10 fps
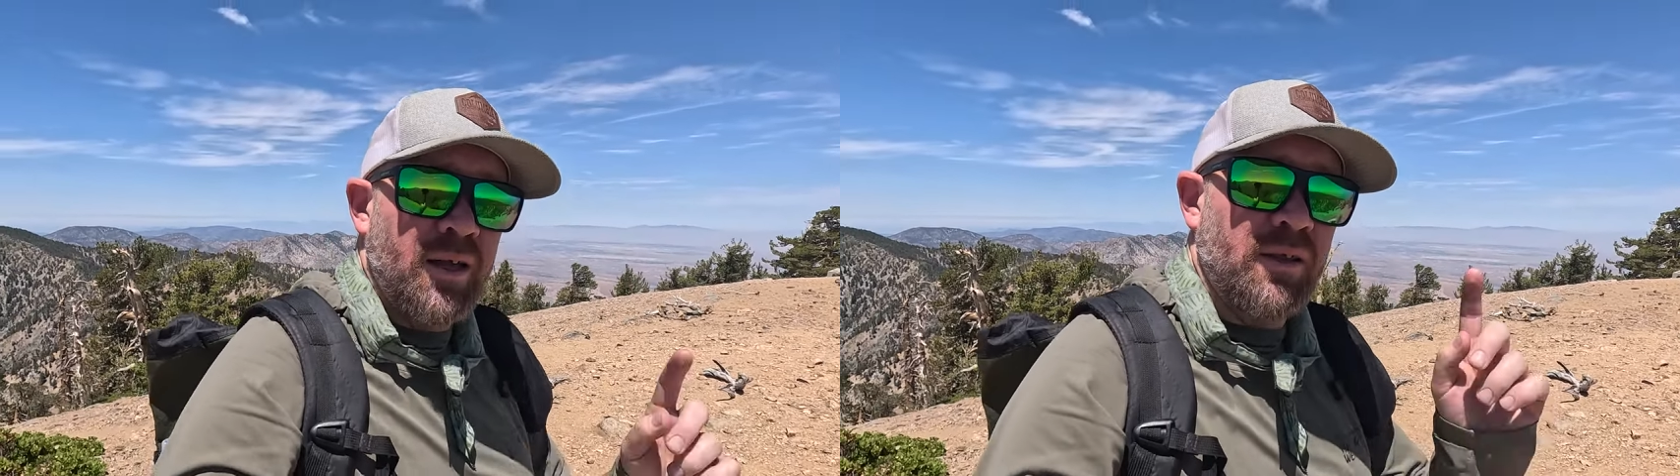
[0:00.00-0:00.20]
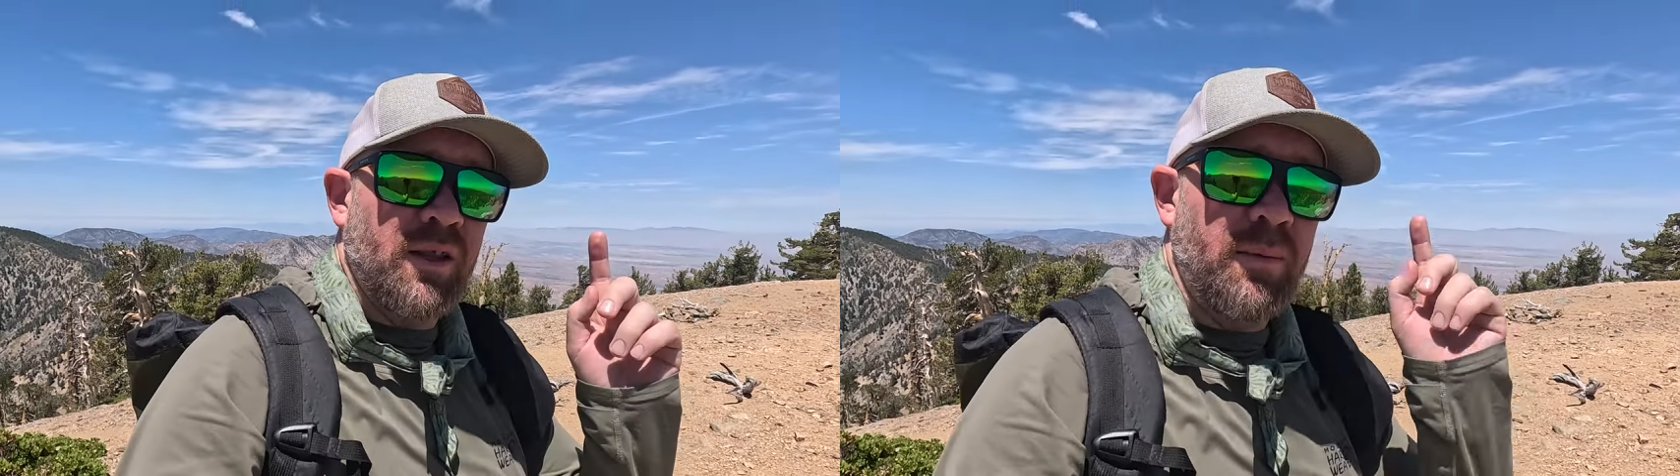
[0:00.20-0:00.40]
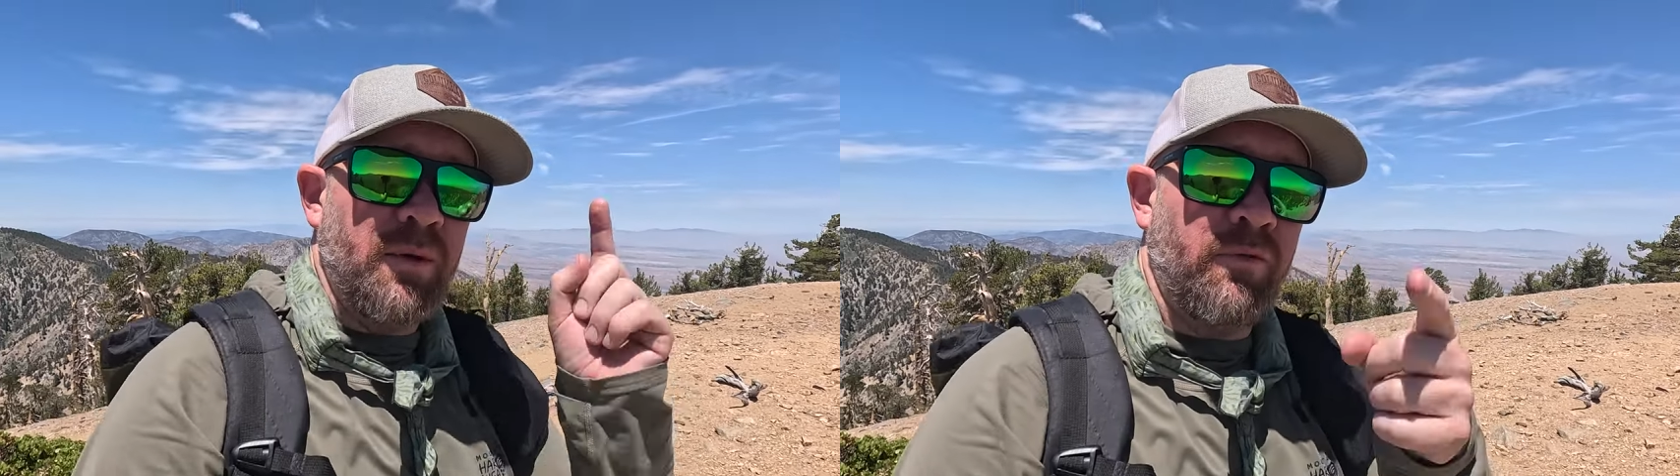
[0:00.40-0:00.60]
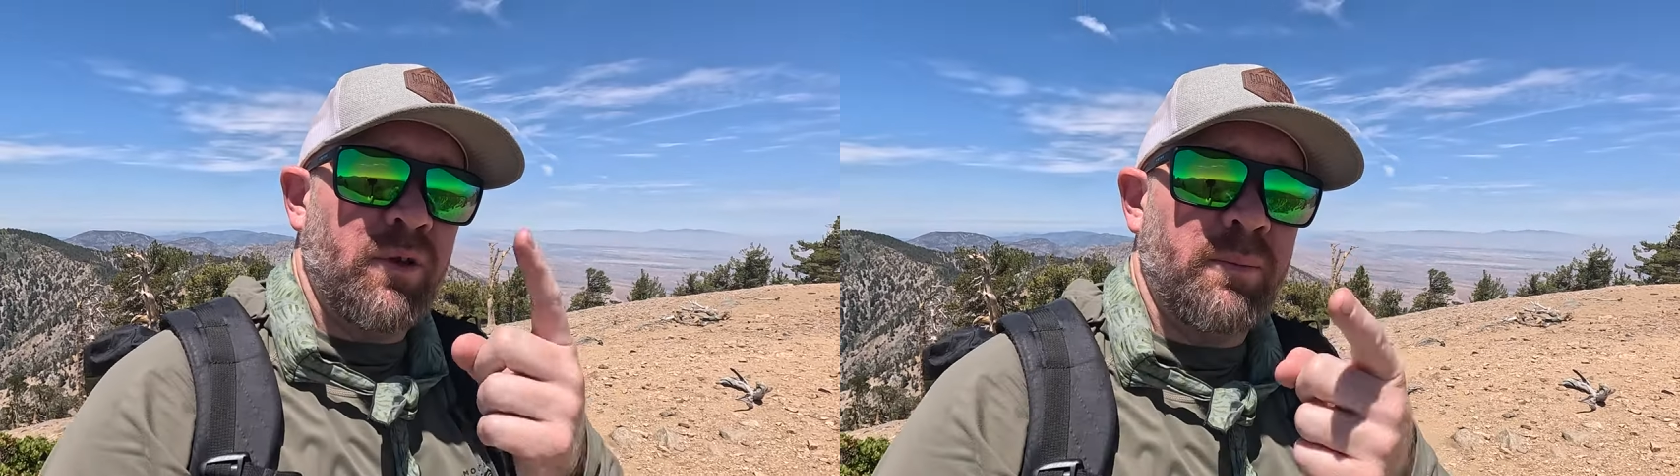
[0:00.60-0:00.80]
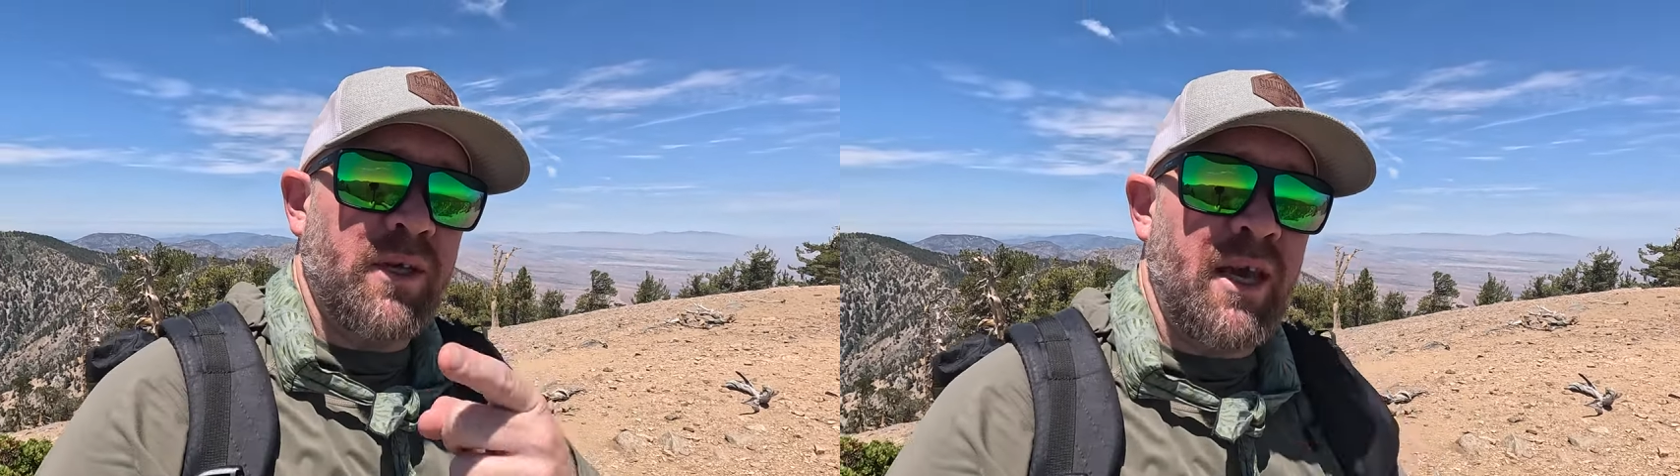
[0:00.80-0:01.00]
Let me
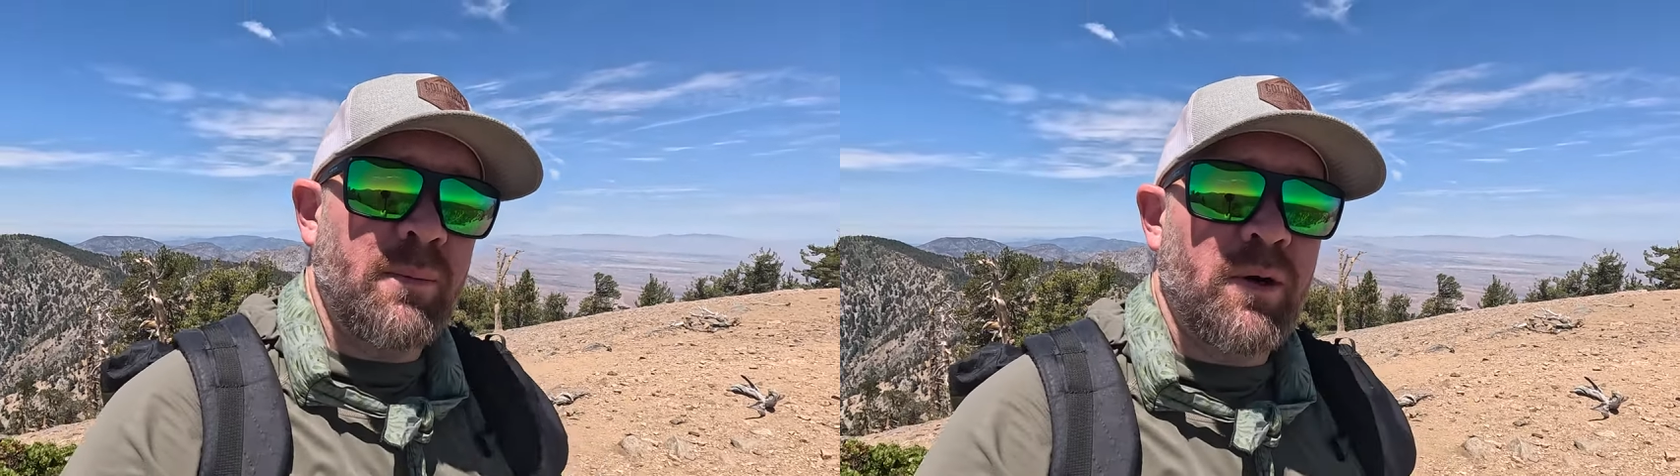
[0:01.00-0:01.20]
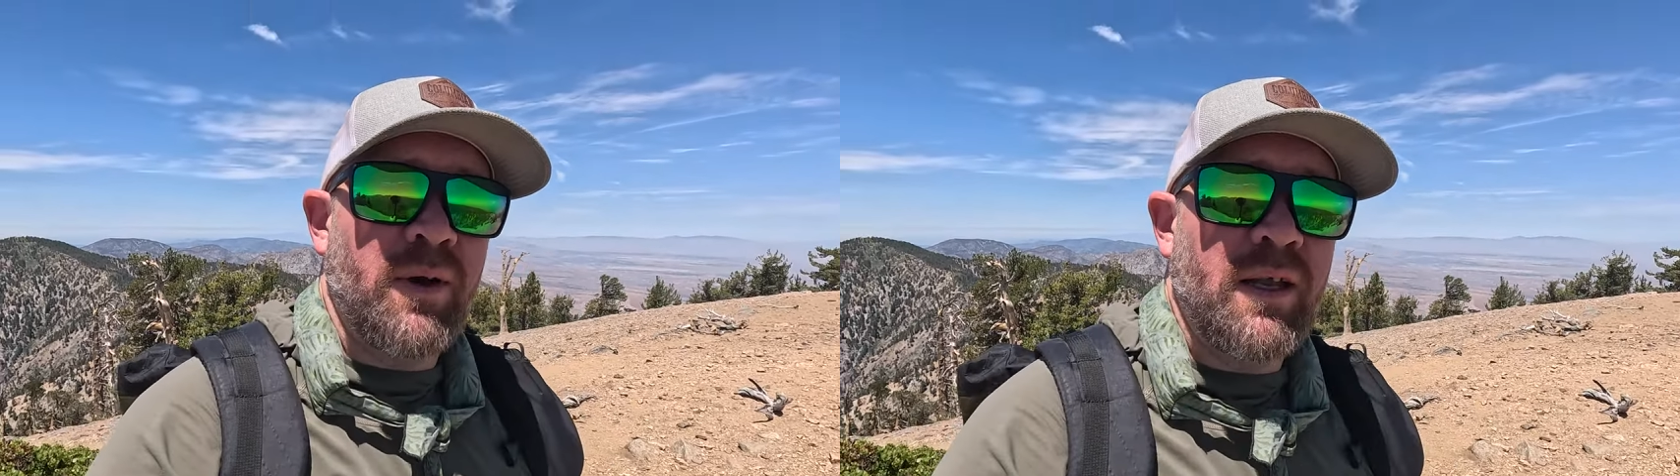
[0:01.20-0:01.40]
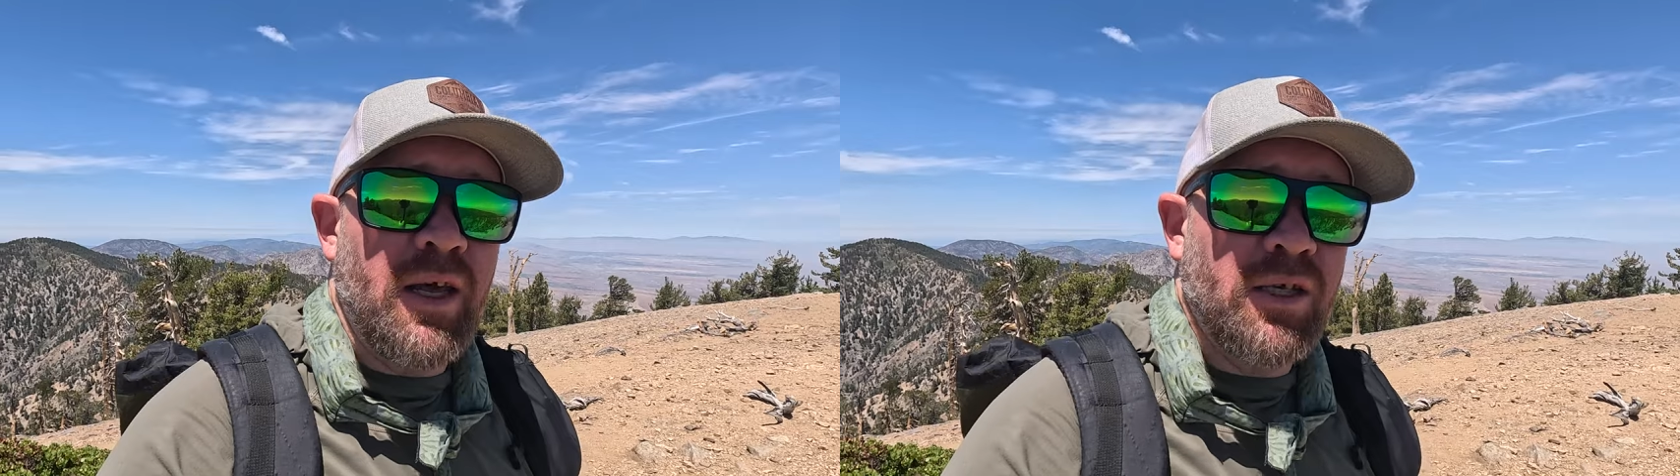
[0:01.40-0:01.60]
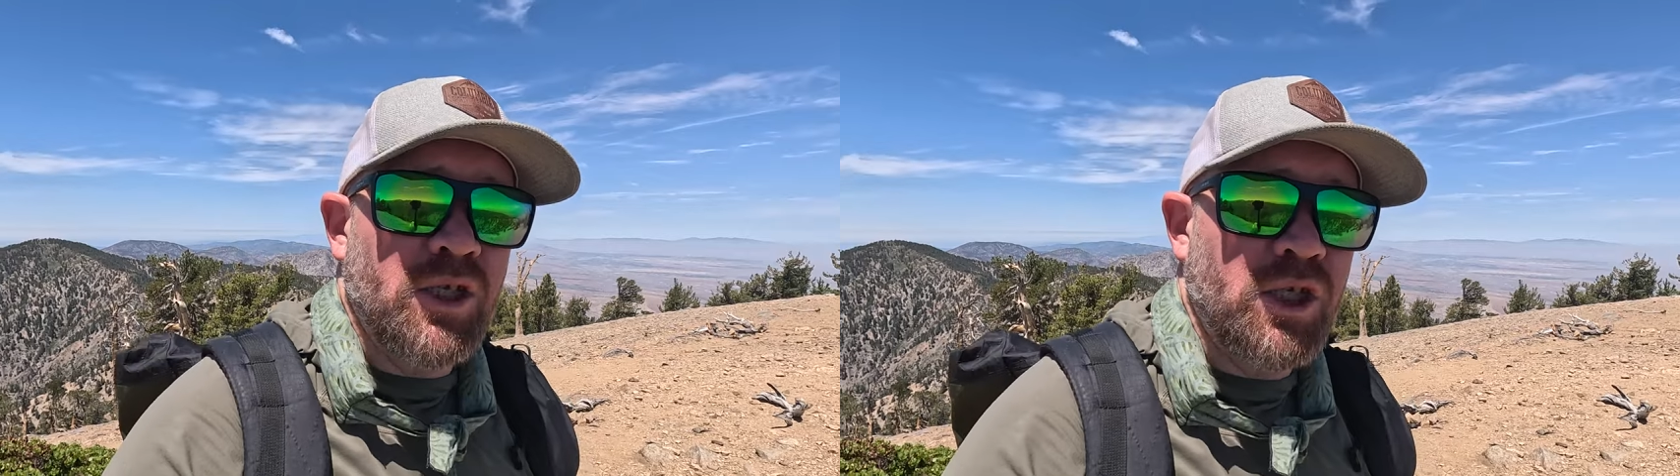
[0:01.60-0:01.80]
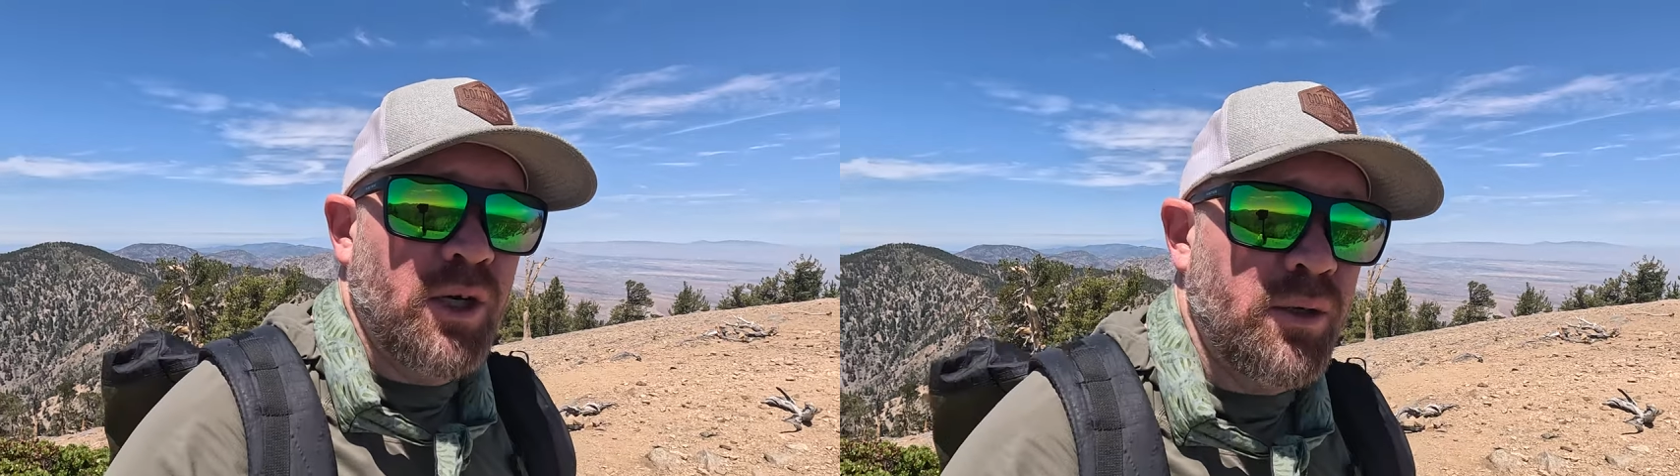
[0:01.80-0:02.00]
flip the camera around and
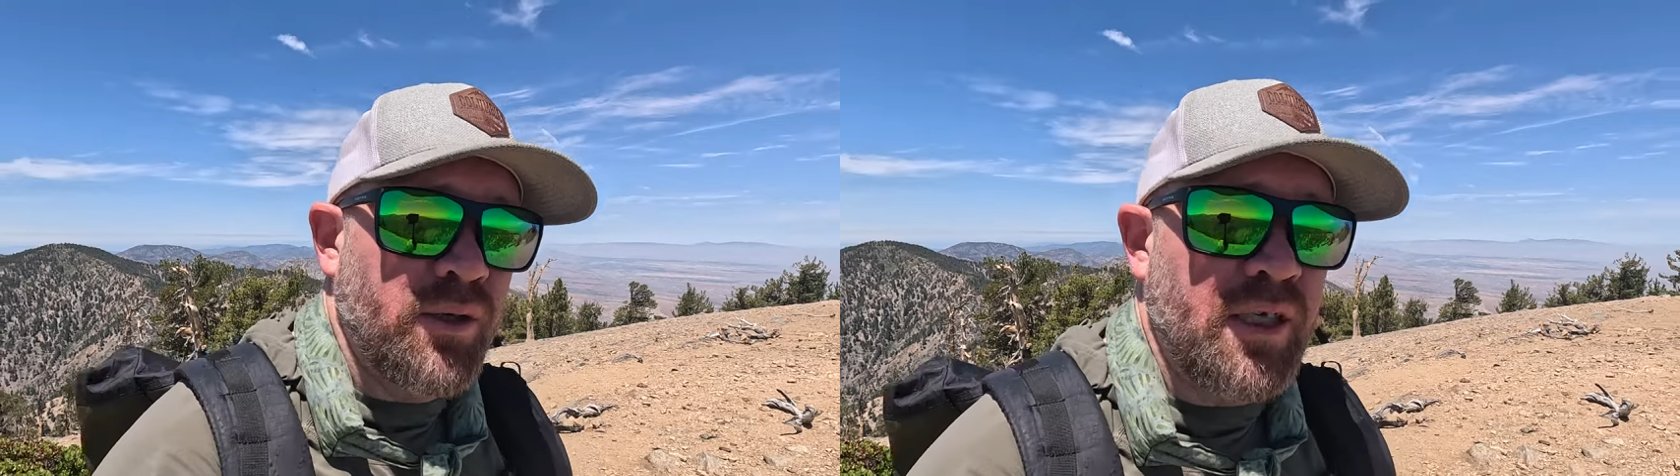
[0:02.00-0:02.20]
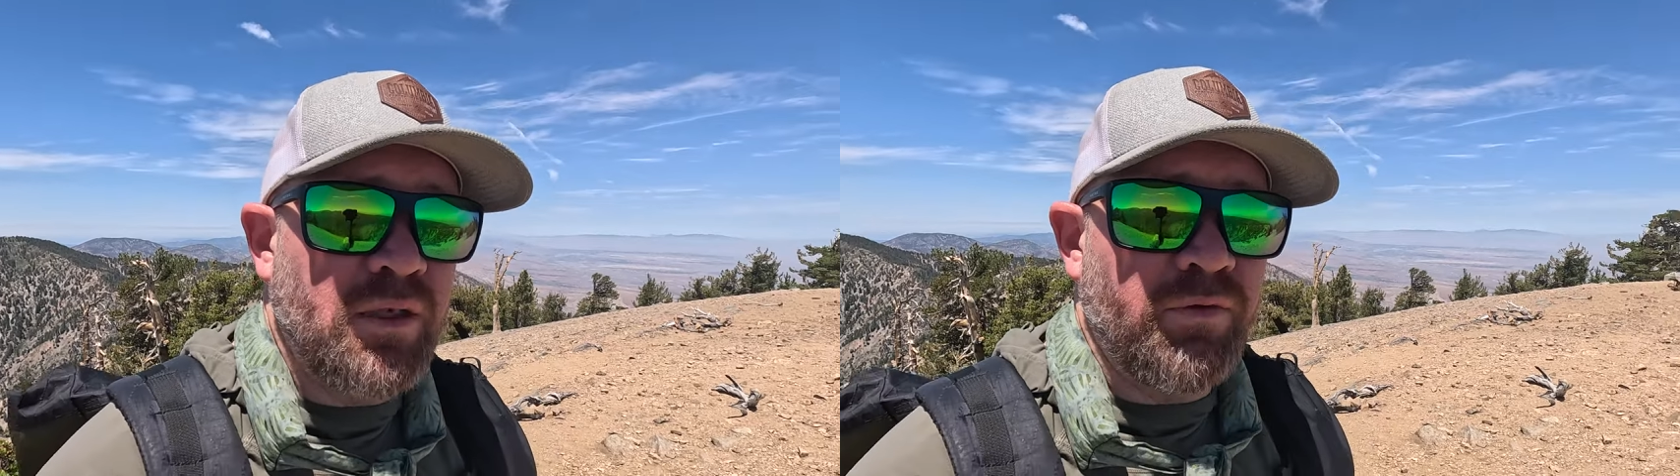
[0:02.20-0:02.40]
show you these